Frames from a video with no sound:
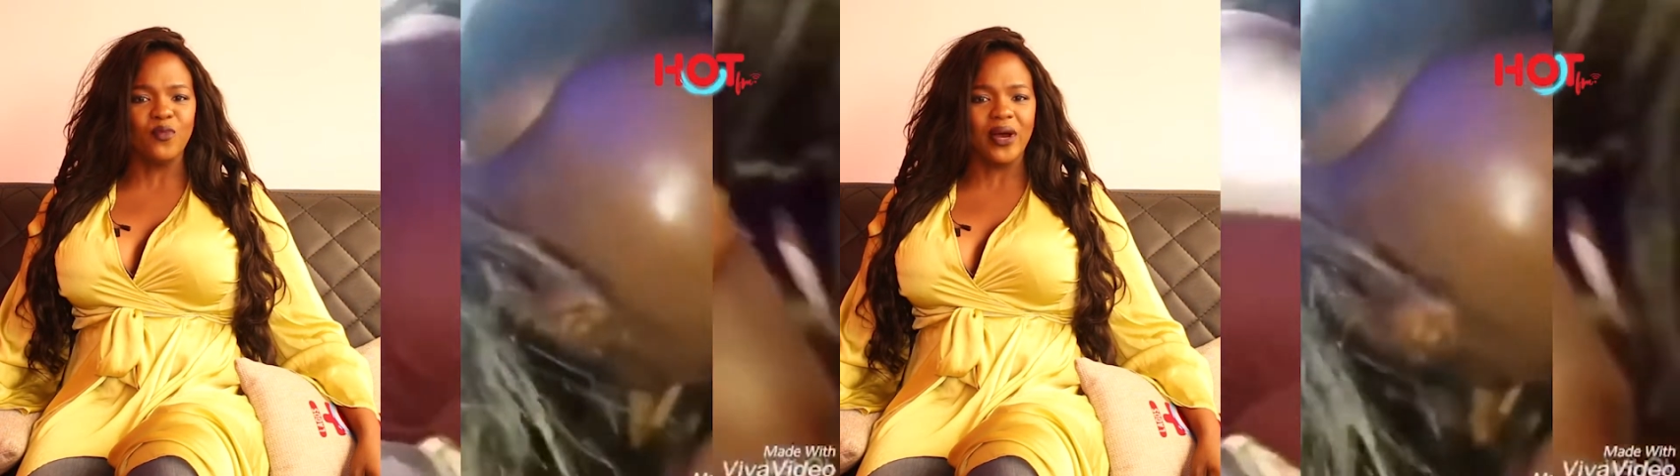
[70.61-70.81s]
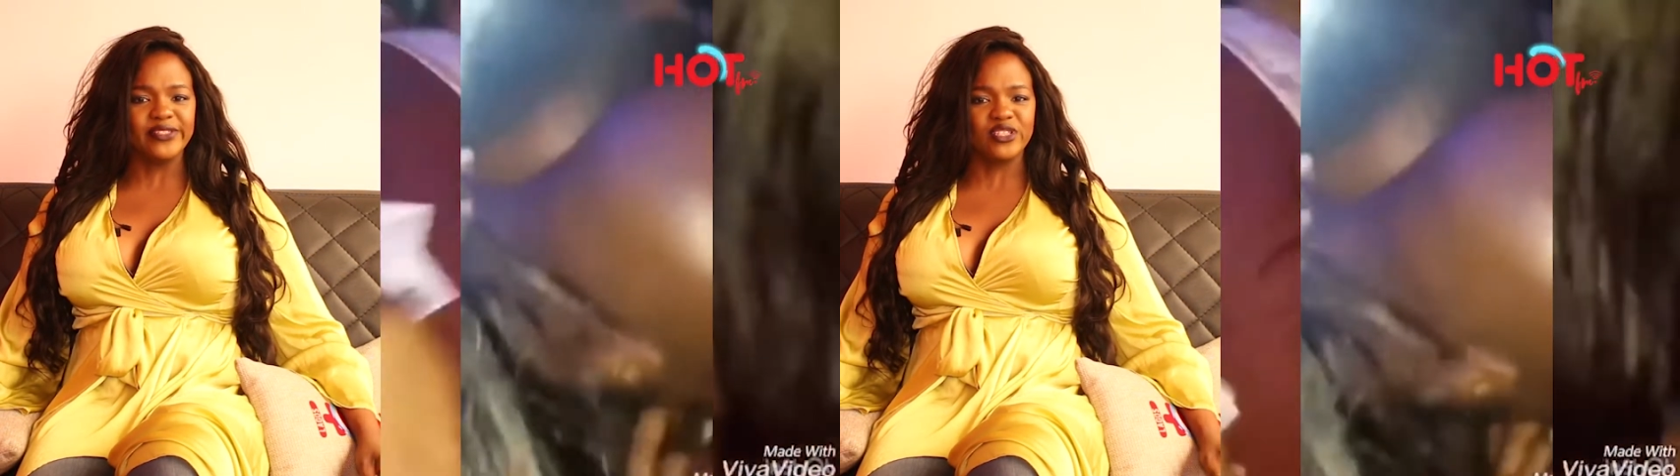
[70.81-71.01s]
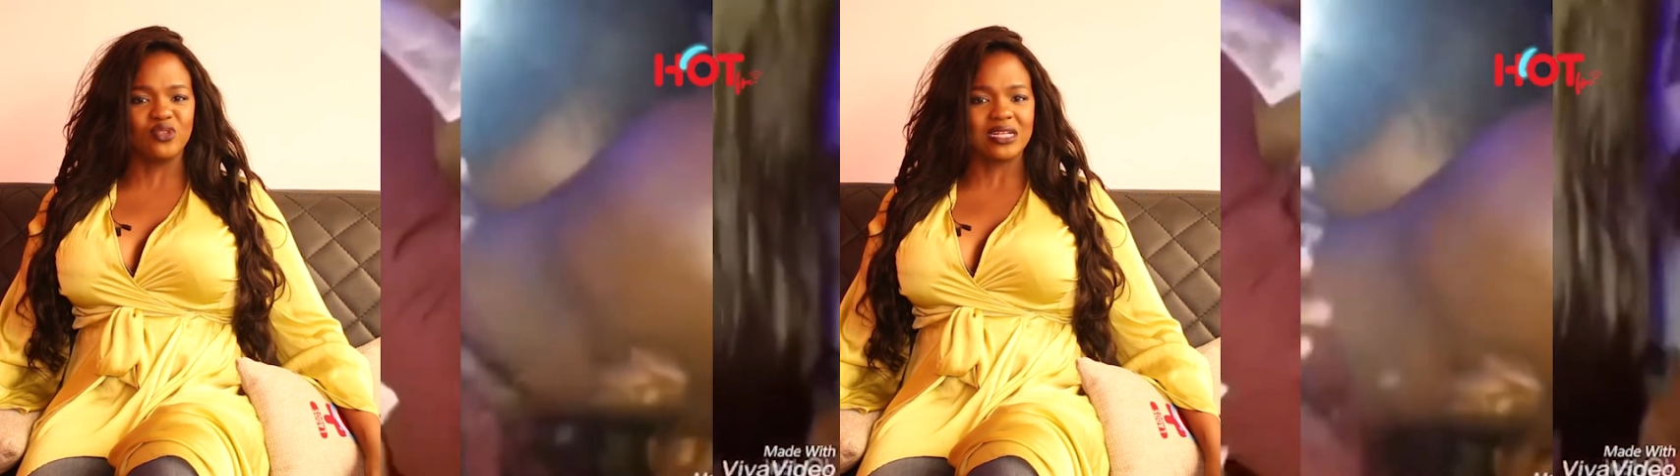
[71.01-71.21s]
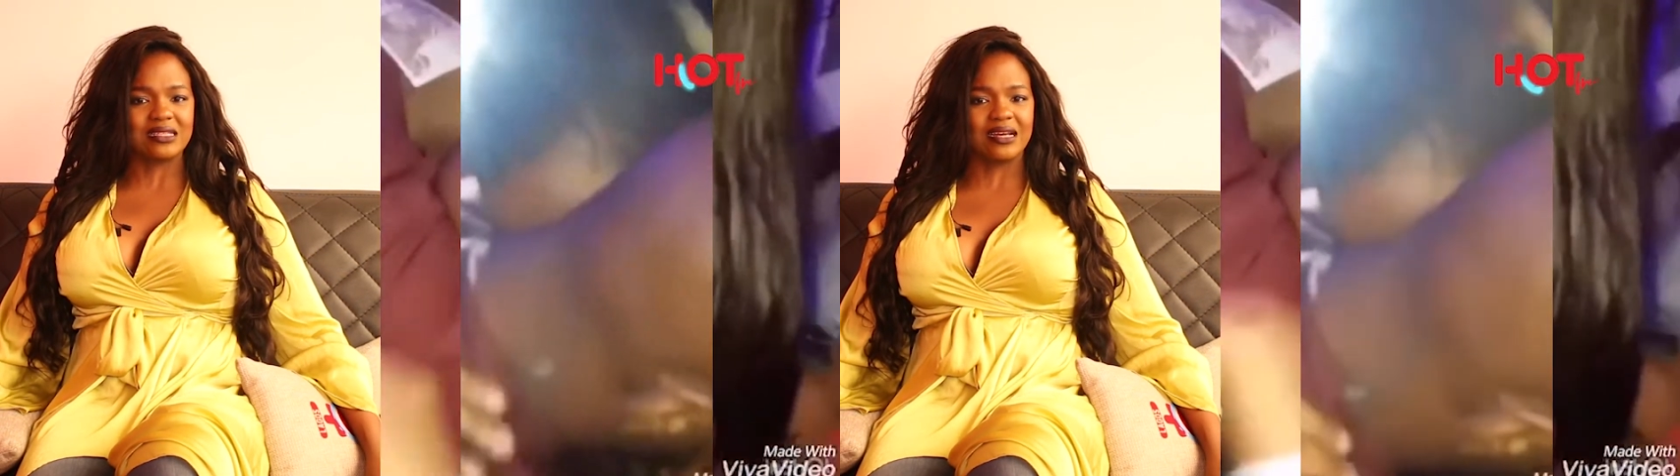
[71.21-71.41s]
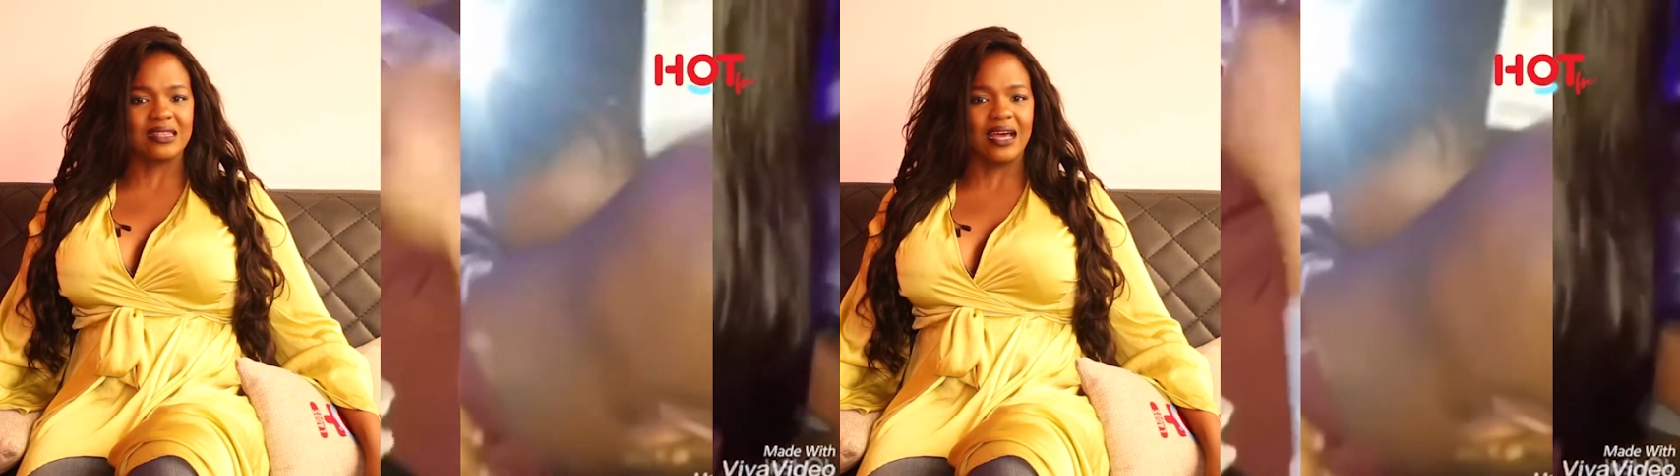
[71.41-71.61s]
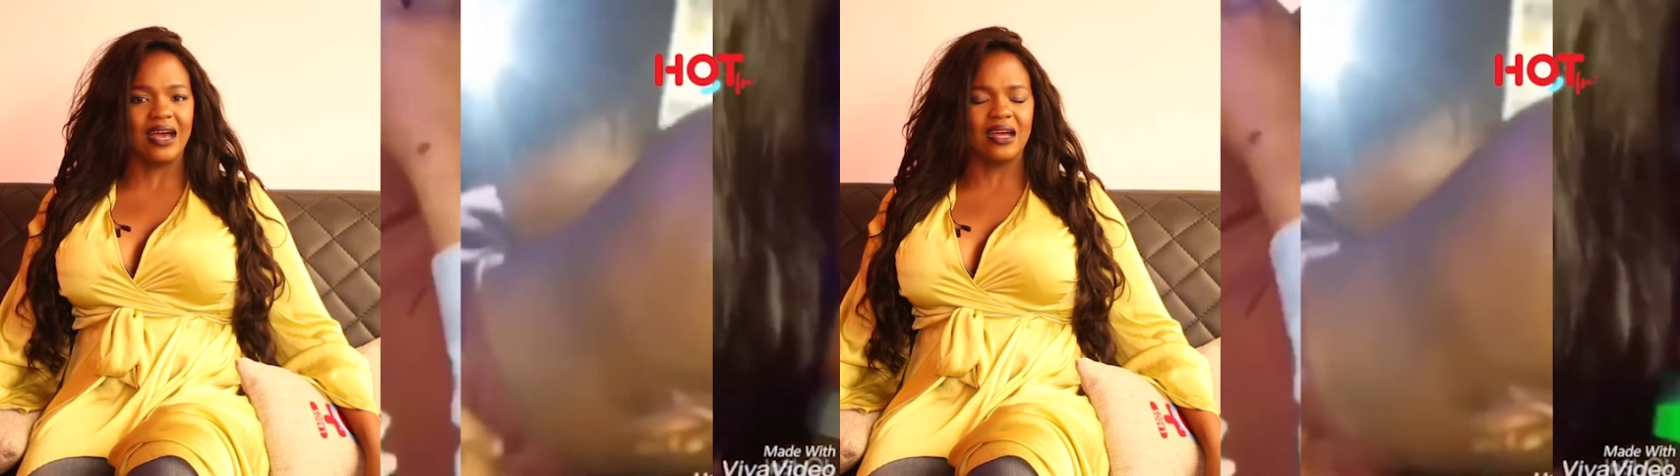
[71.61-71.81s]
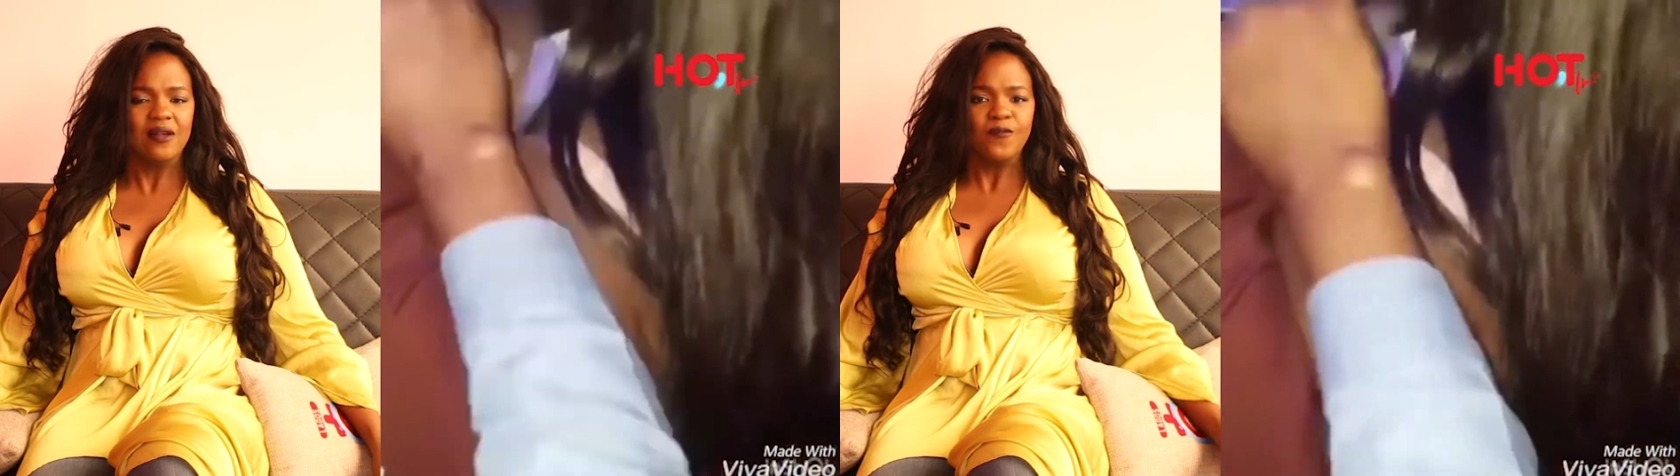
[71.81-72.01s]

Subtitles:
Why did she dress like that?